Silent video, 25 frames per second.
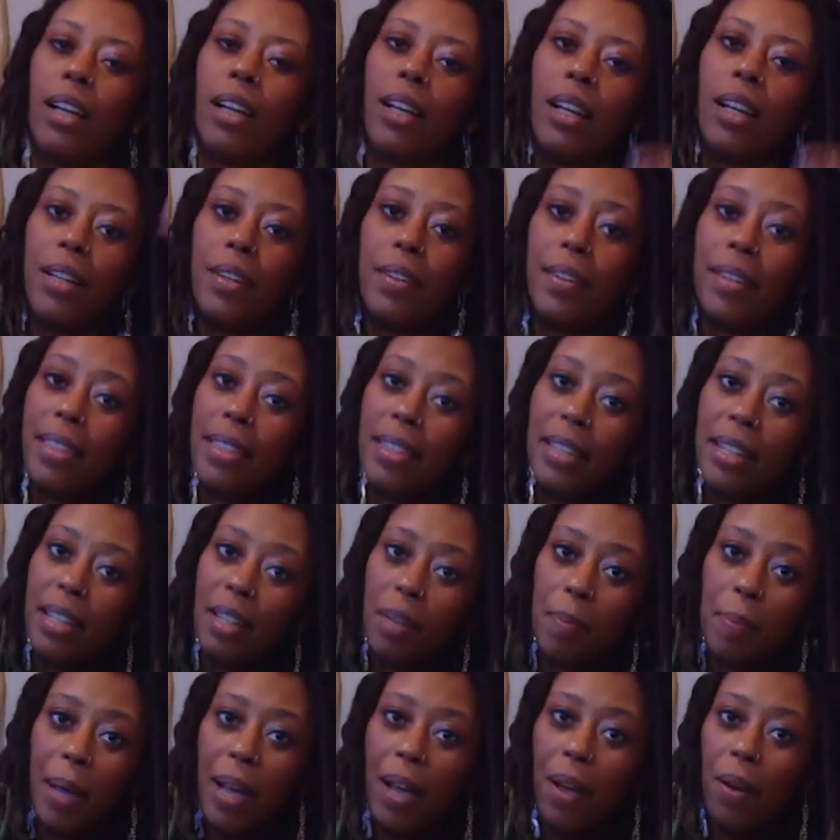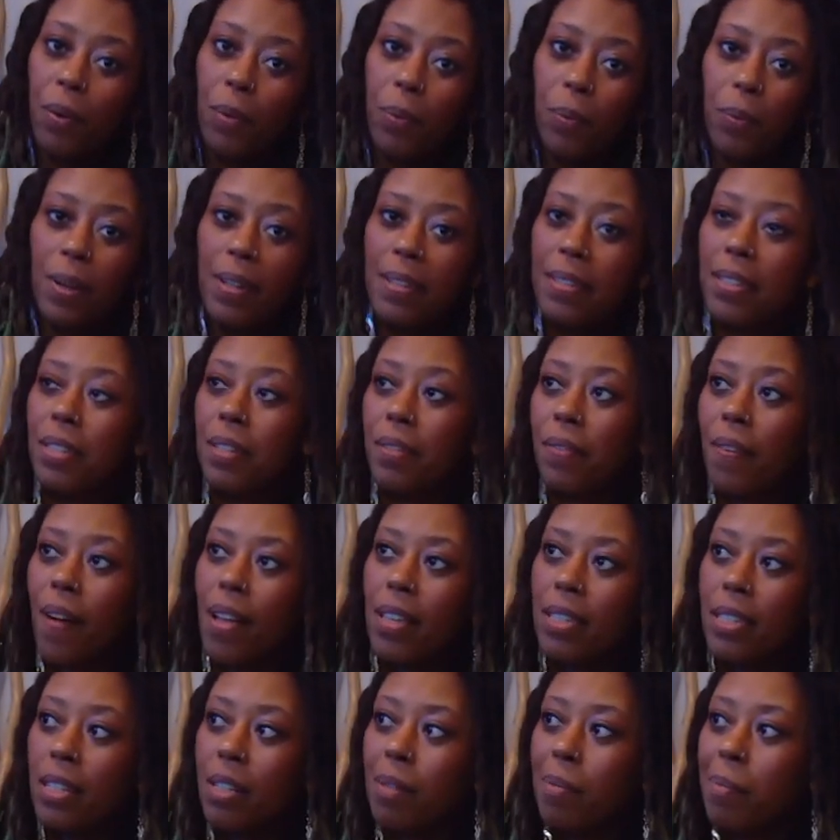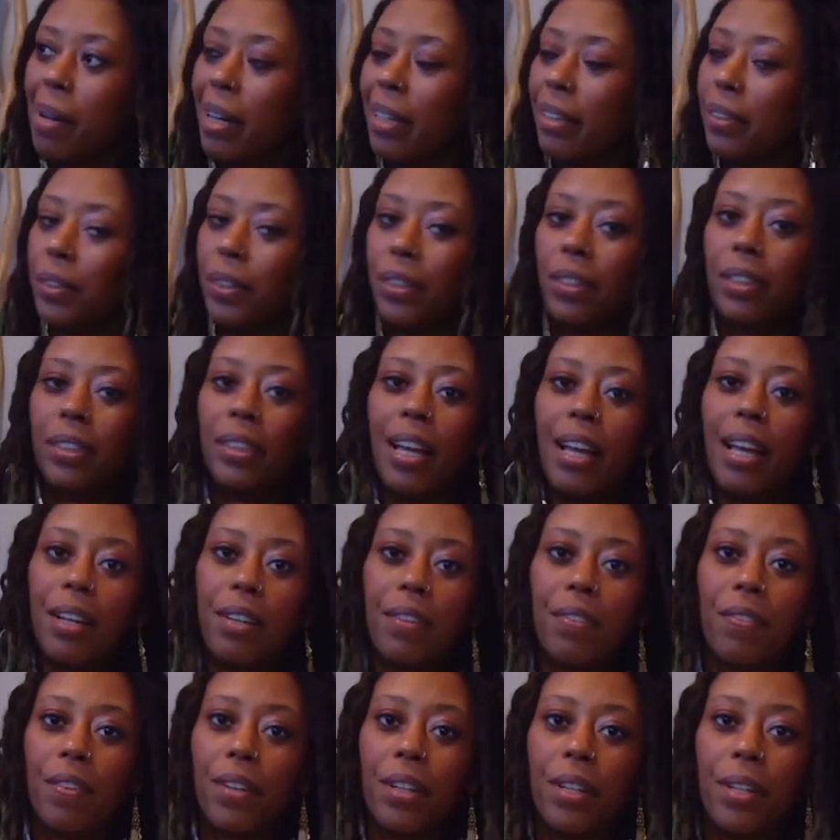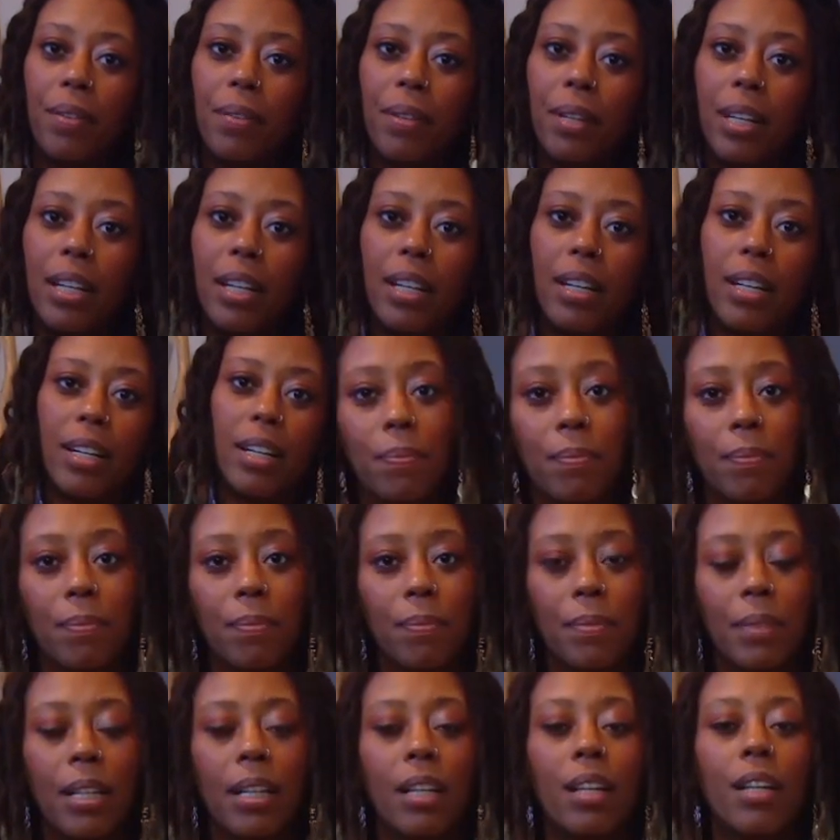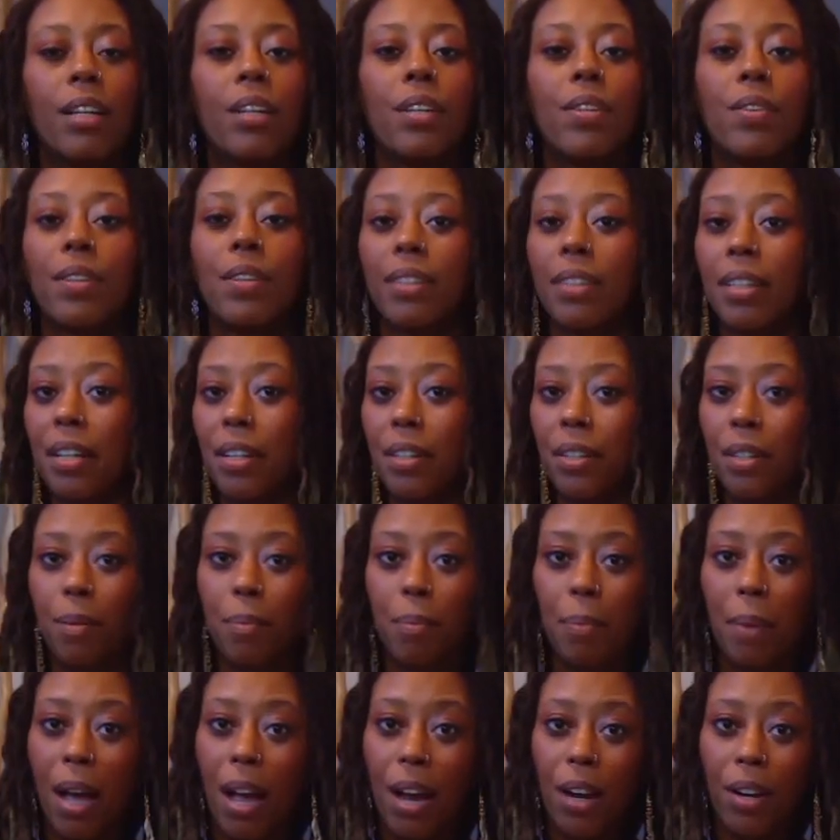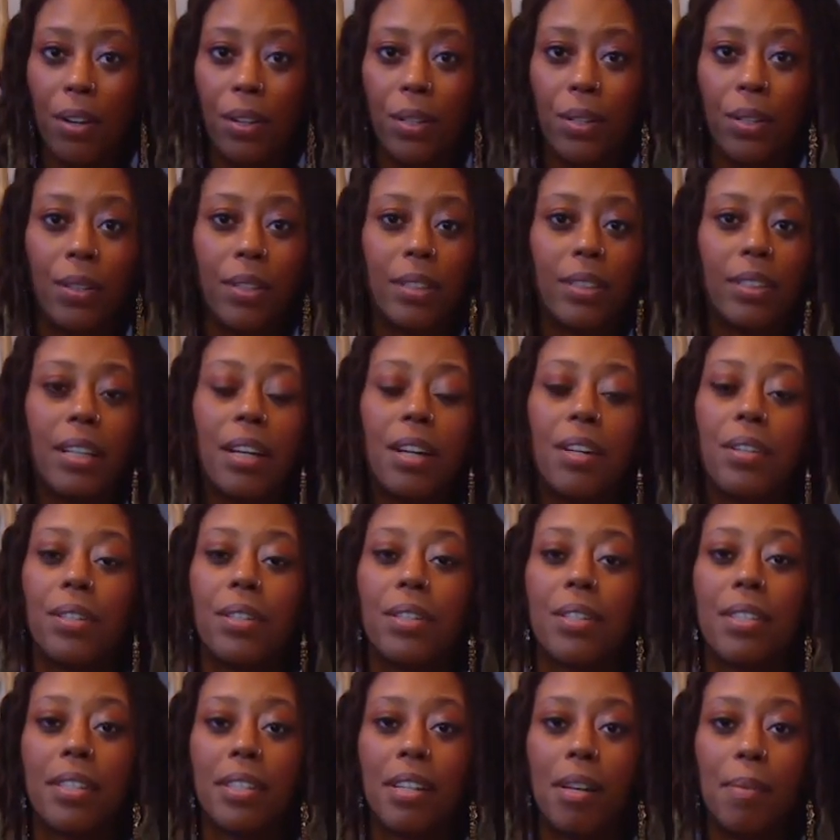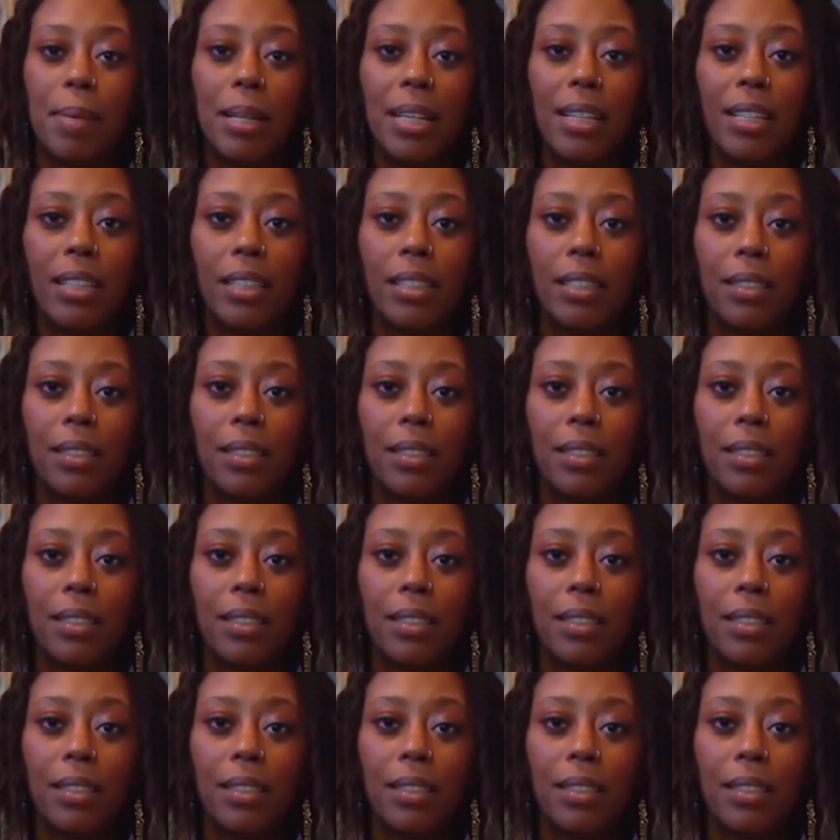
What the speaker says: You can think about what Savasana might look like for you here. You can lay on your back or you can lay on your stomach.